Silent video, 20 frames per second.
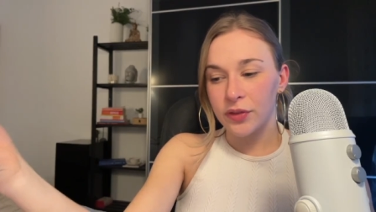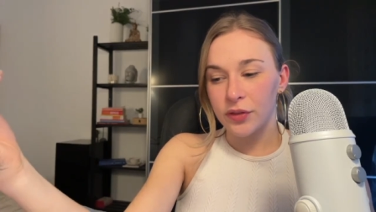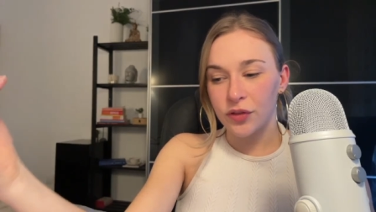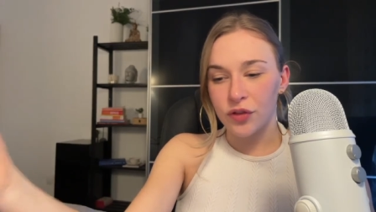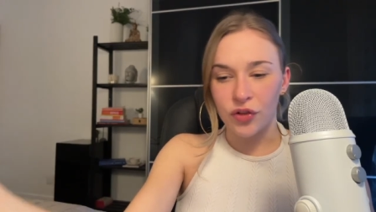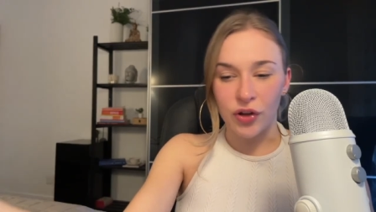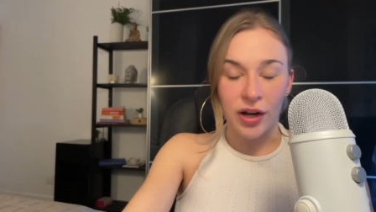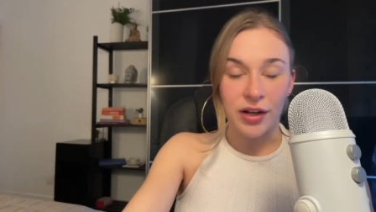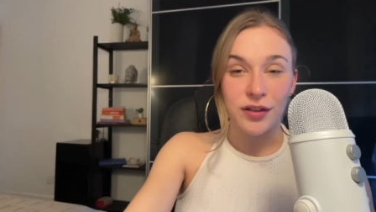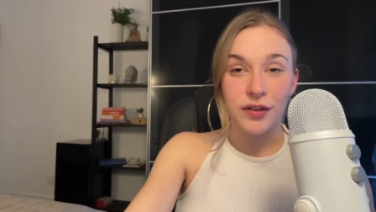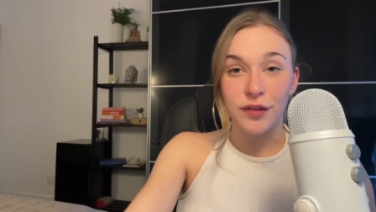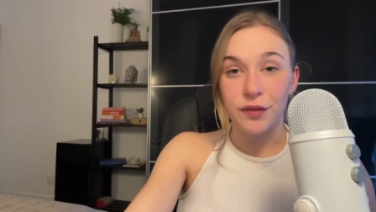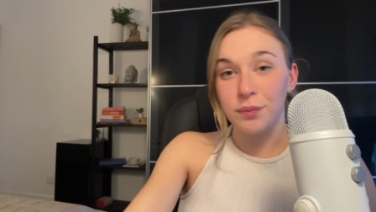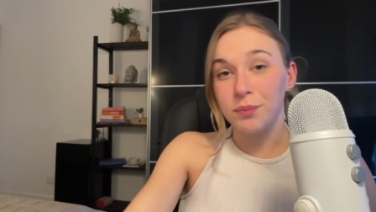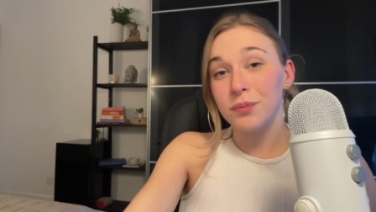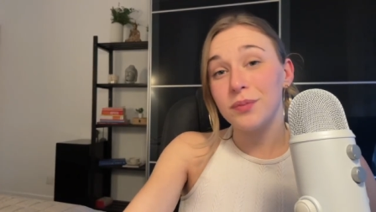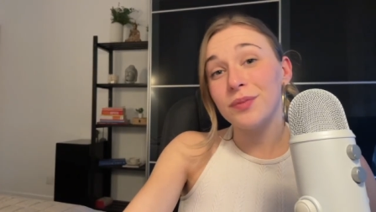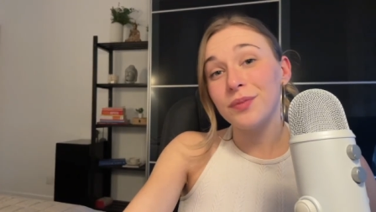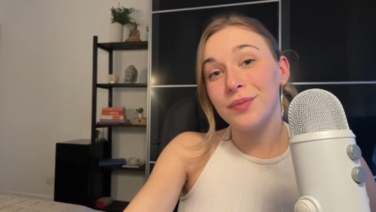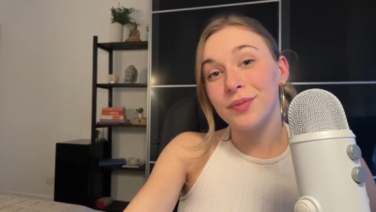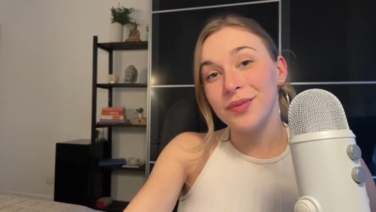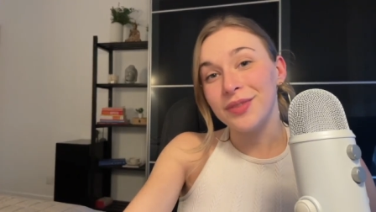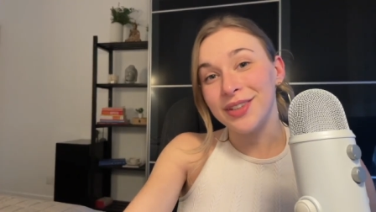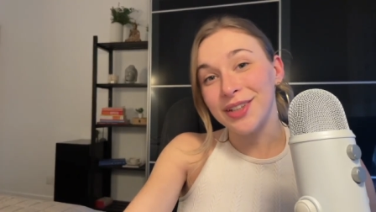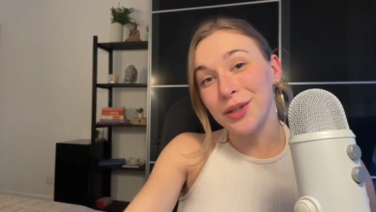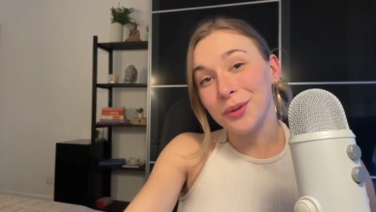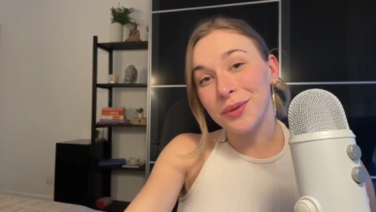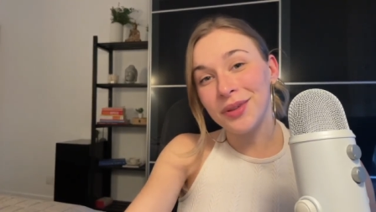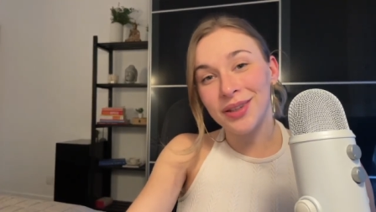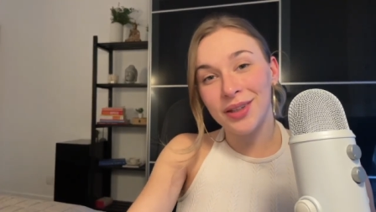tried to
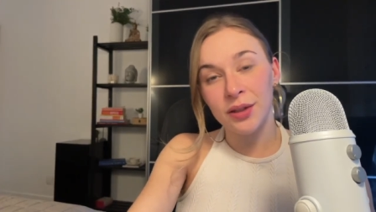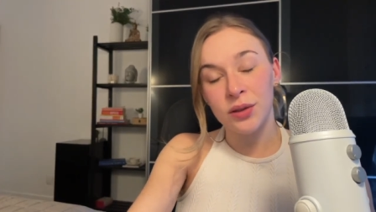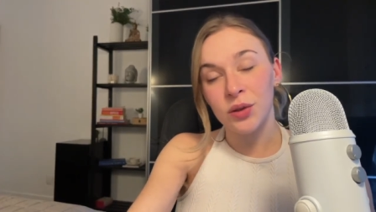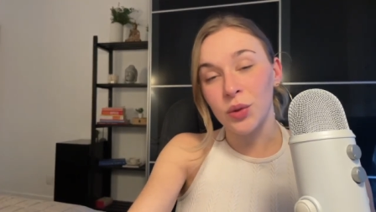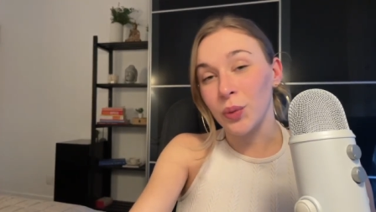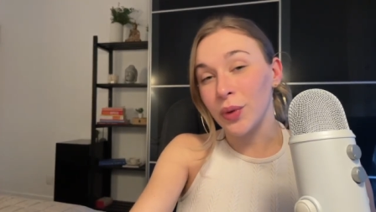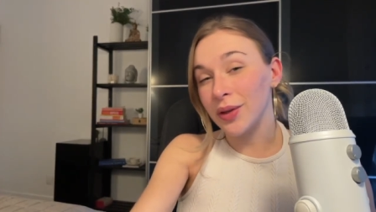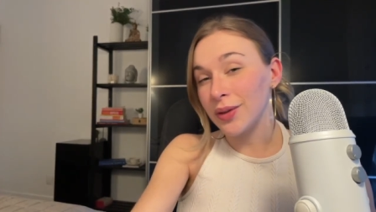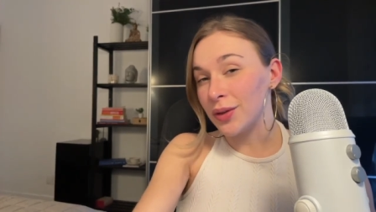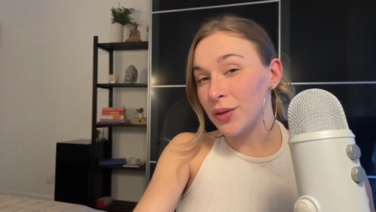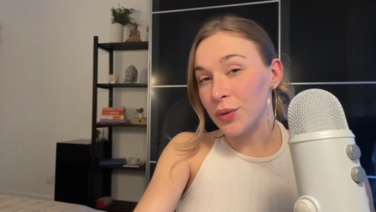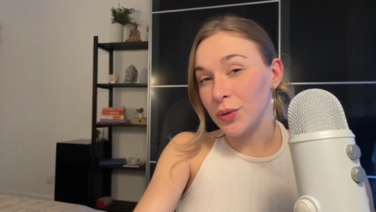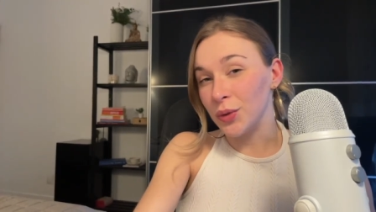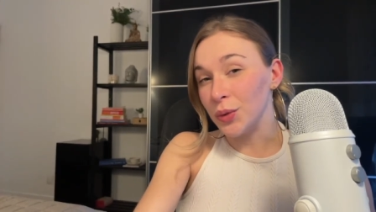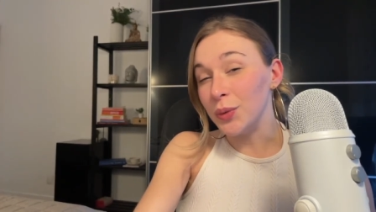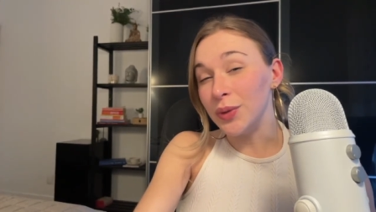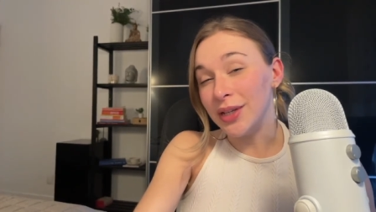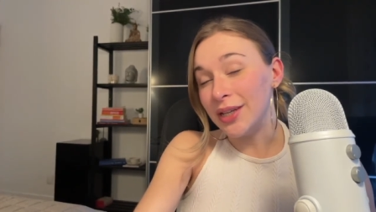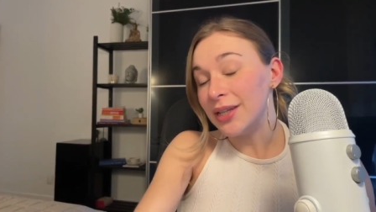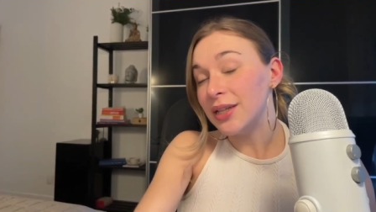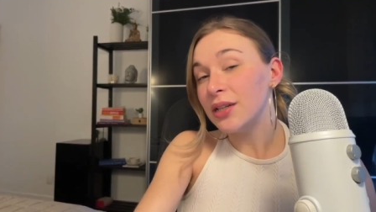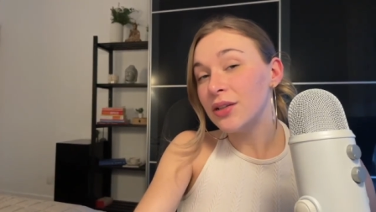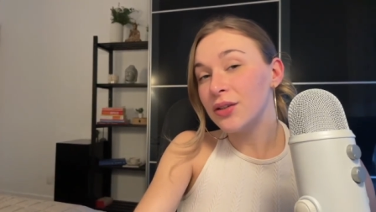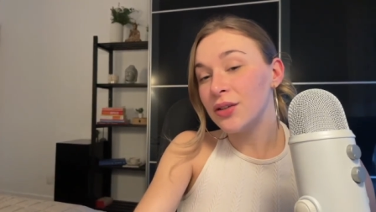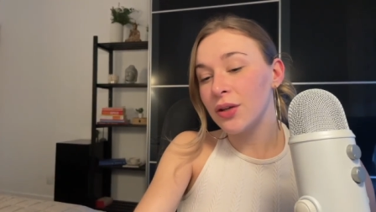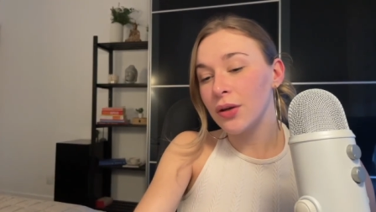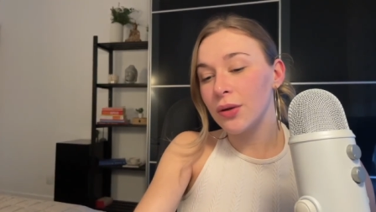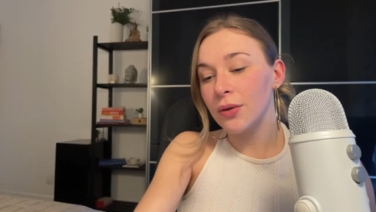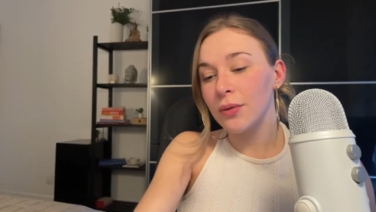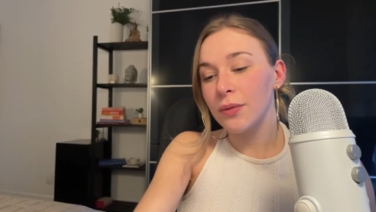deal with it the way that you needed
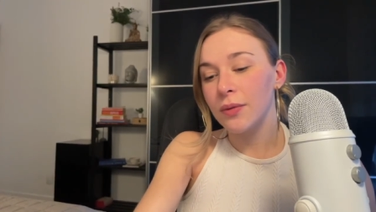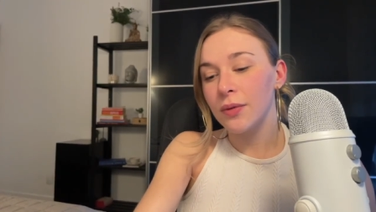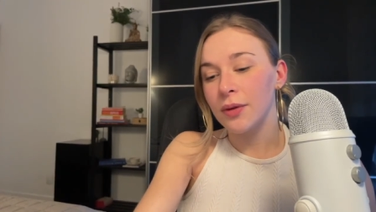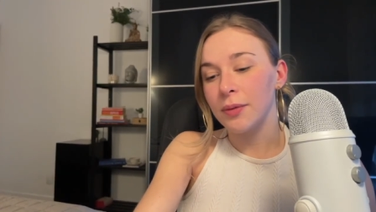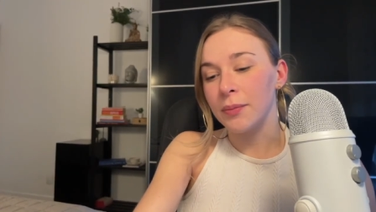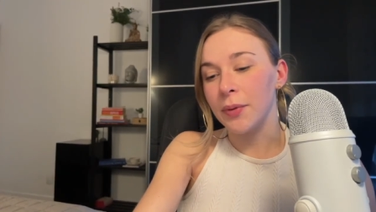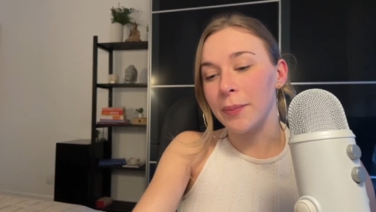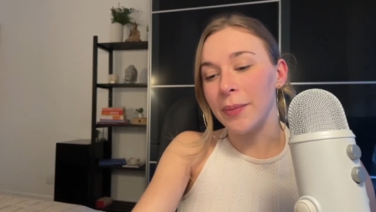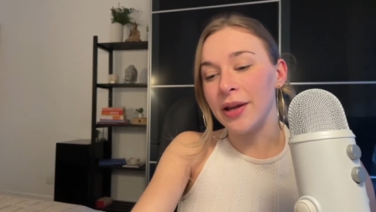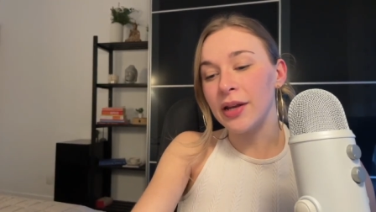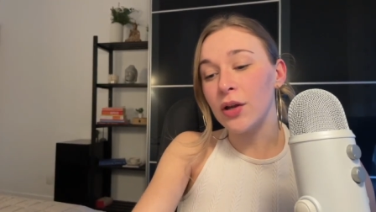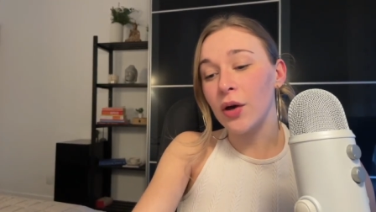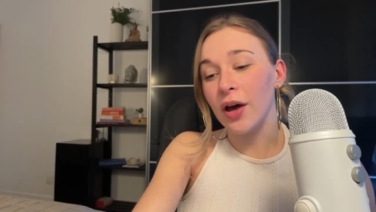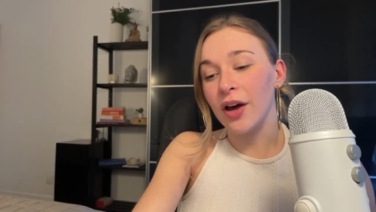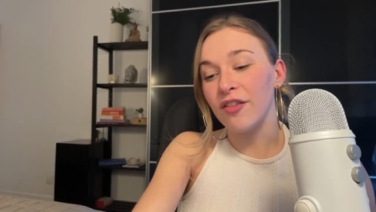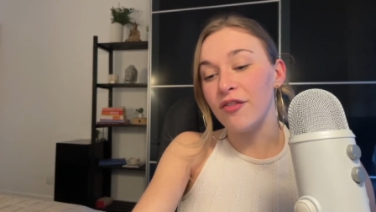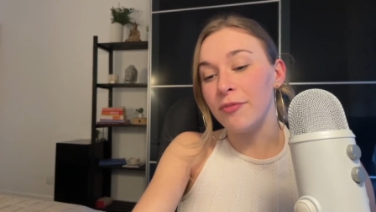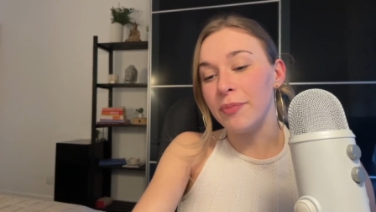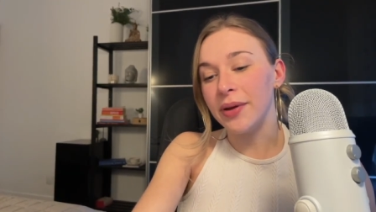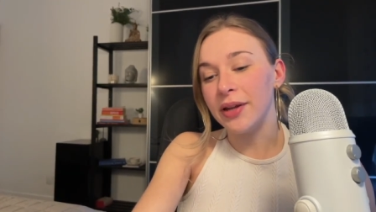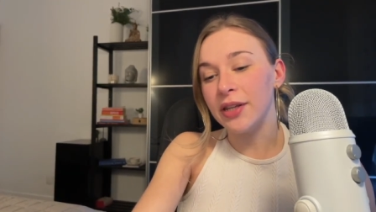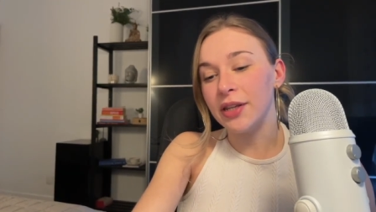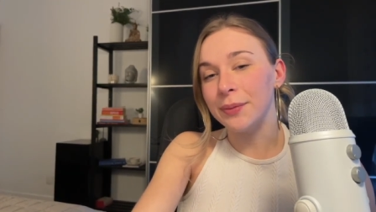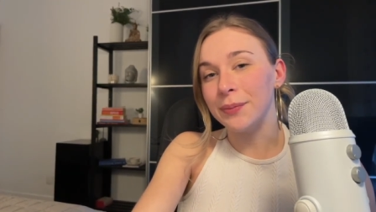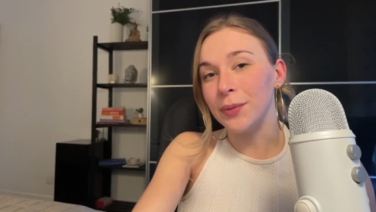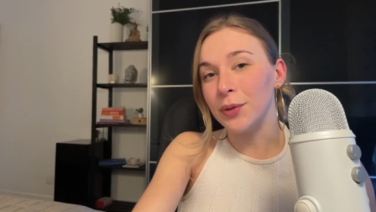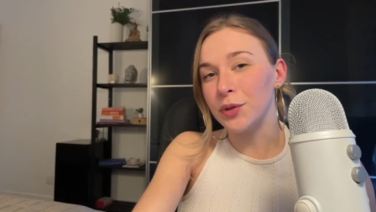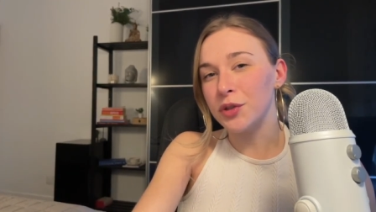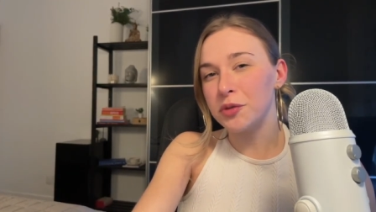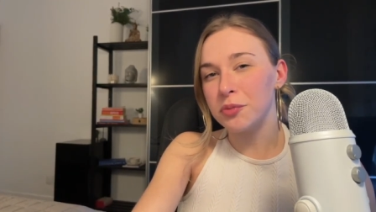to, but may not have been the
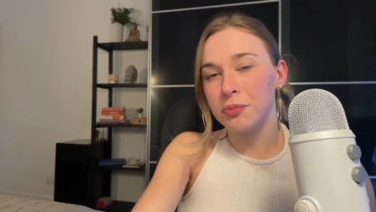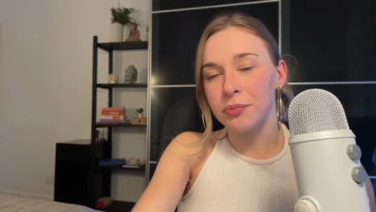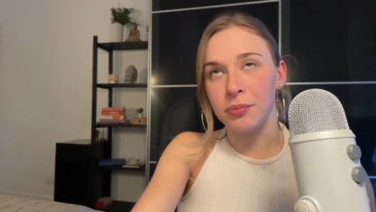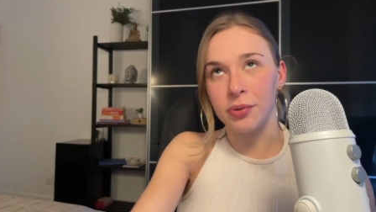most